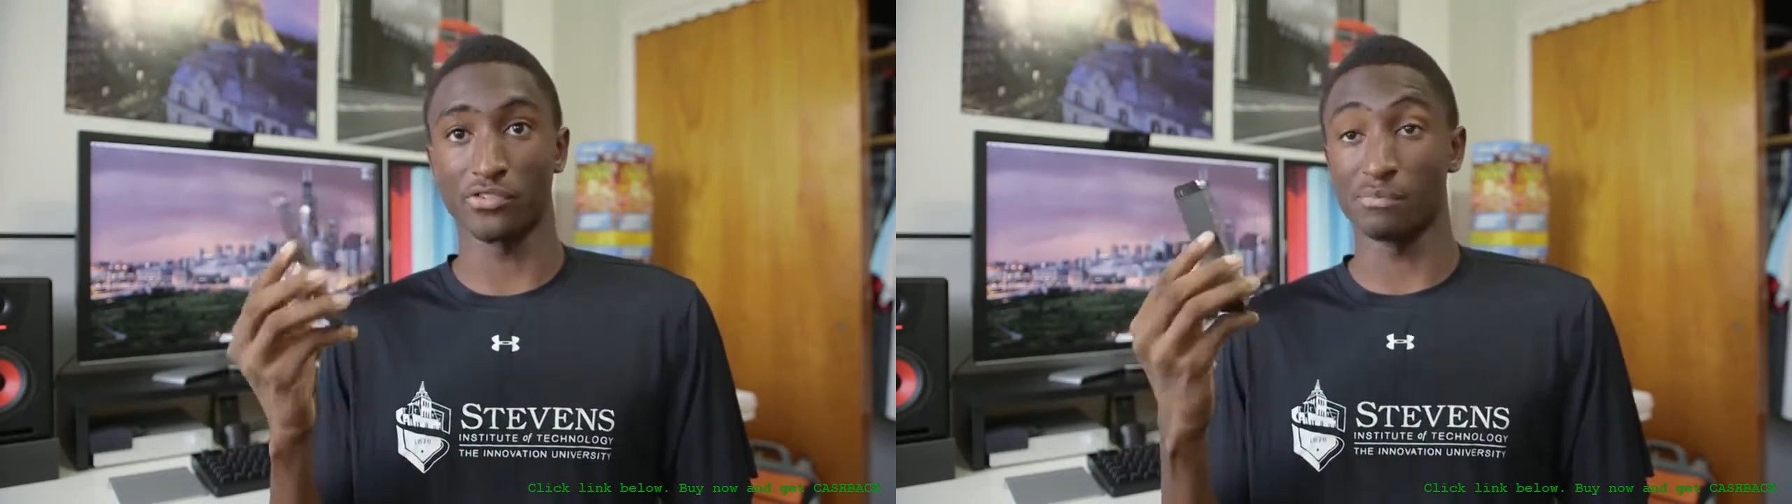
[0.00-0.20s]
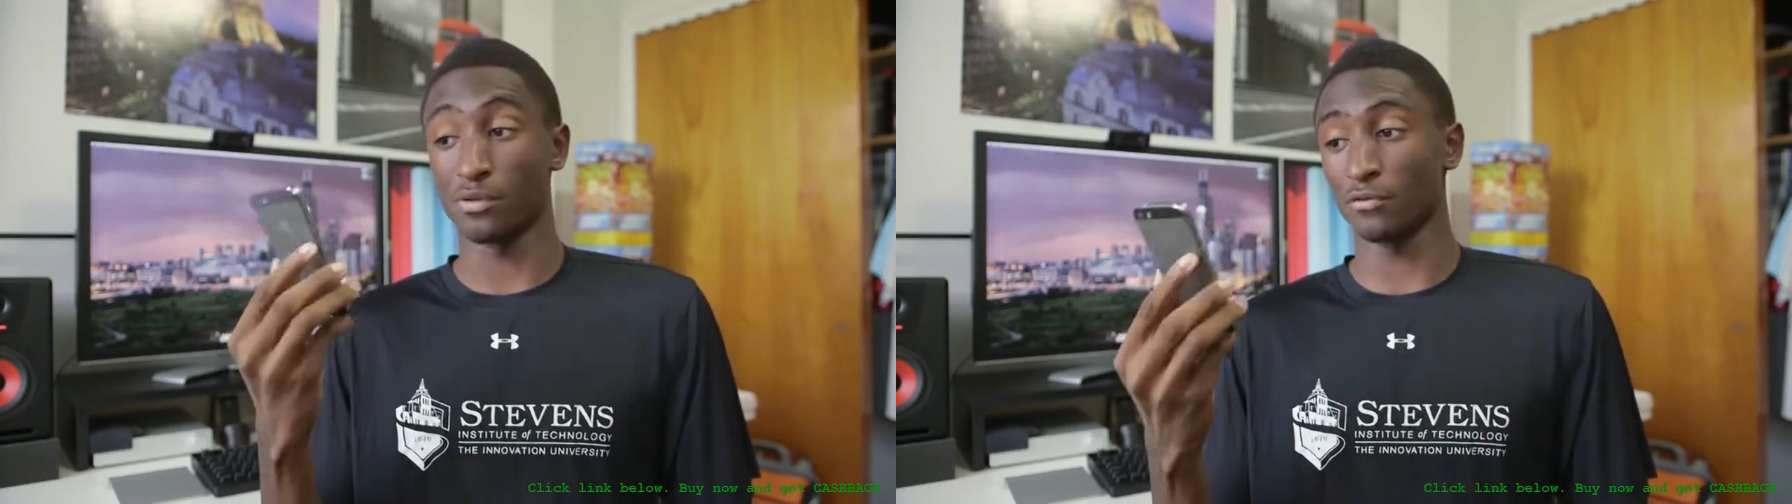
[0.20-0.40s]

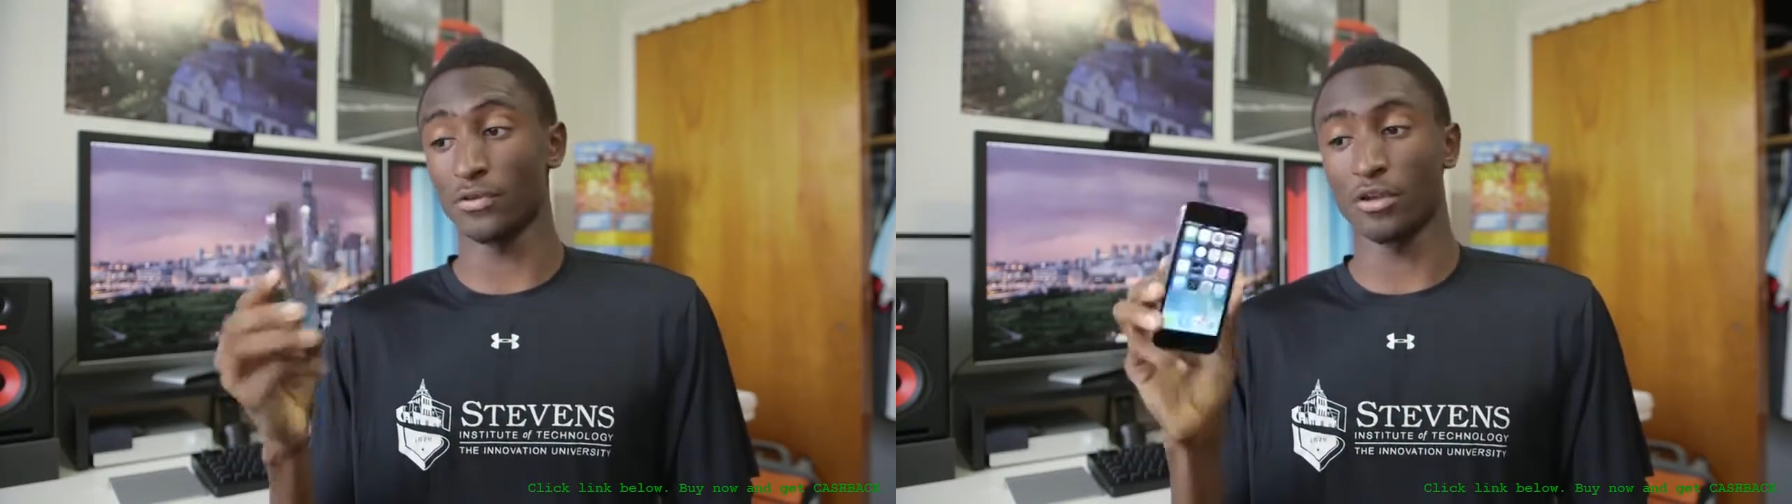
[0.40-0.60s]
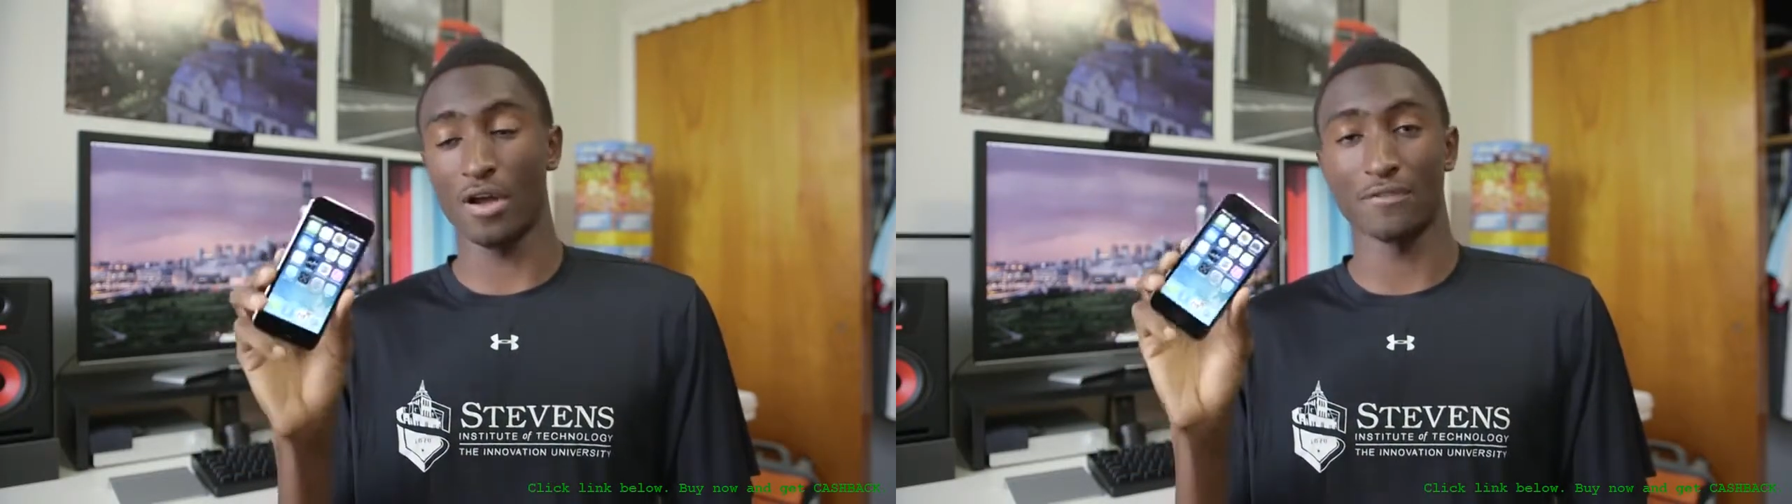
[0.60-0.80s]
It's a
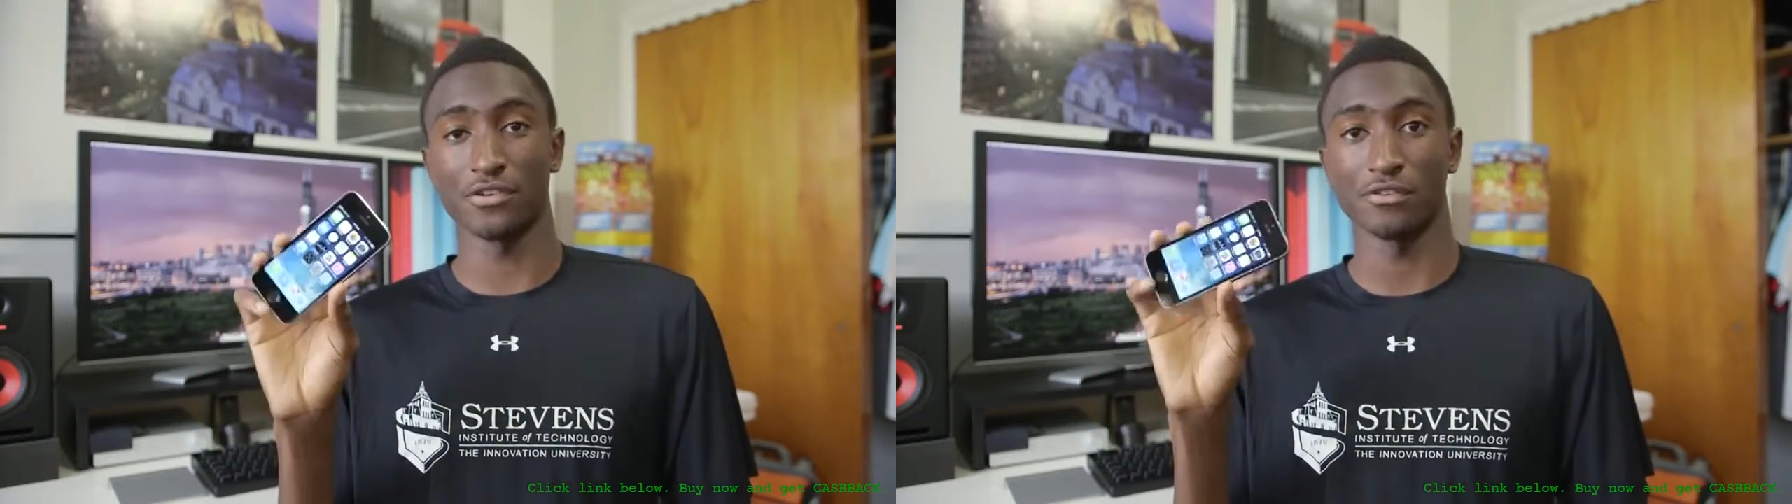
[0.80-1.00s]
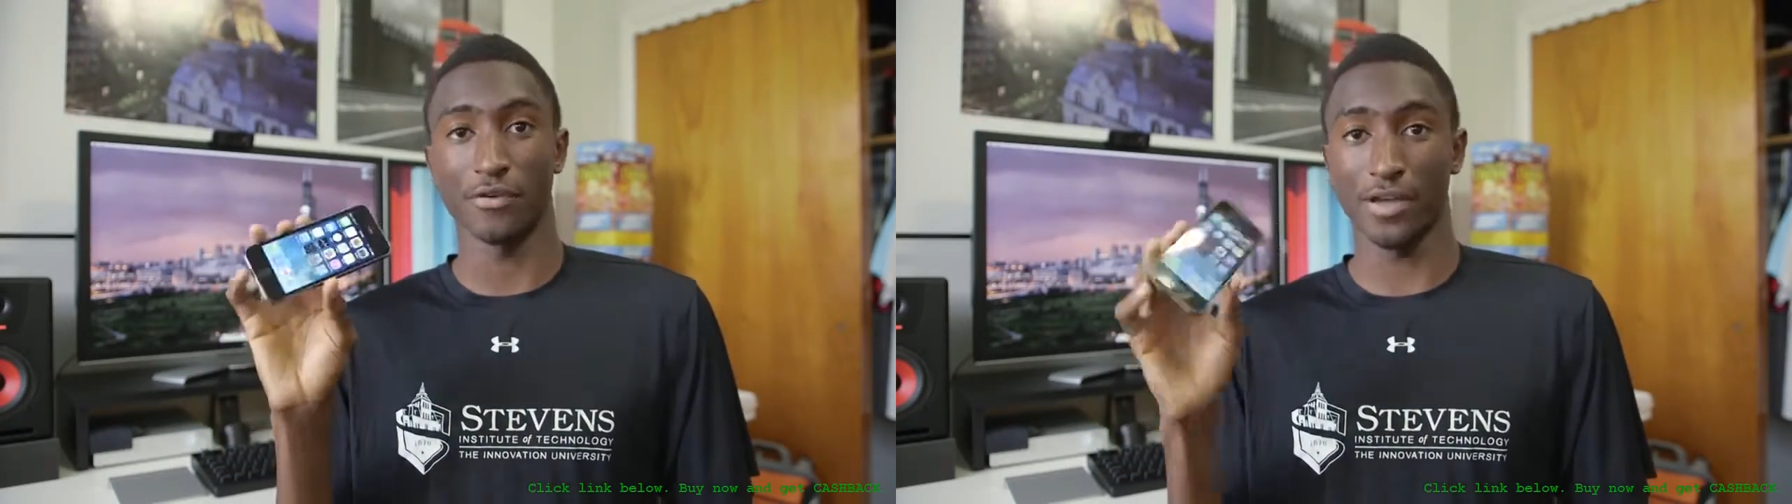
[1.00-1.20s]
beautifully
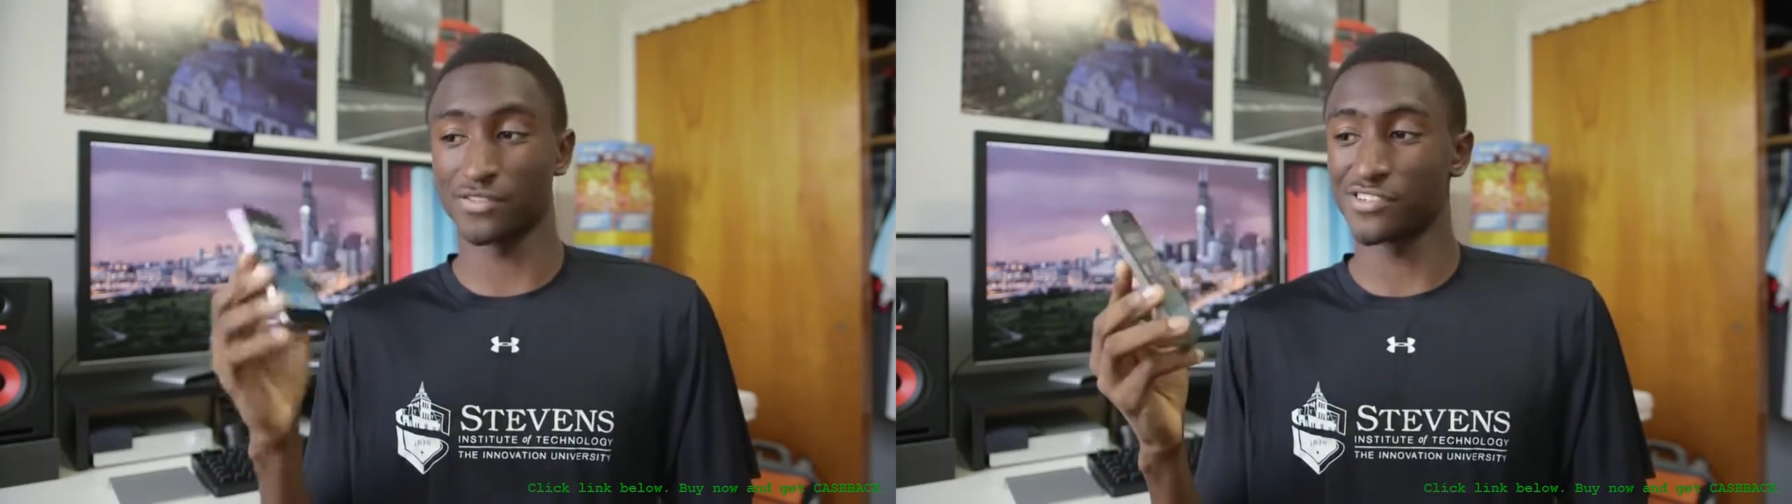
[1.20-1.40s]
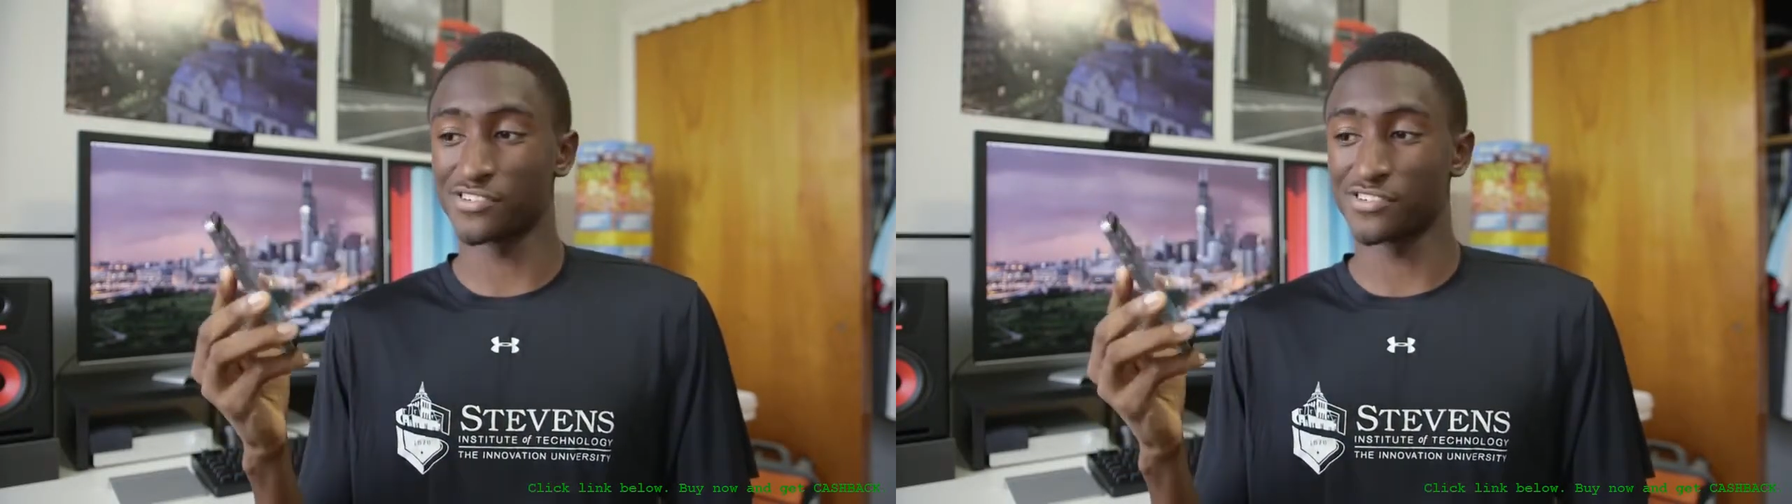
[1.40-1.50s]
crafted device.